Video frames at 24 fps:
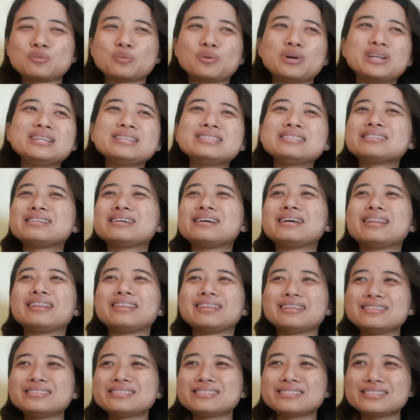What is
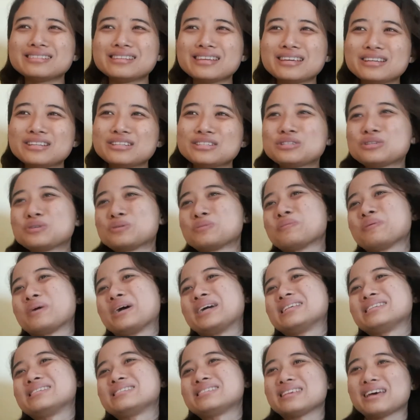listening to
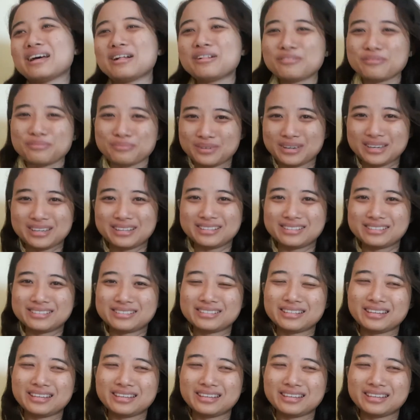myself means?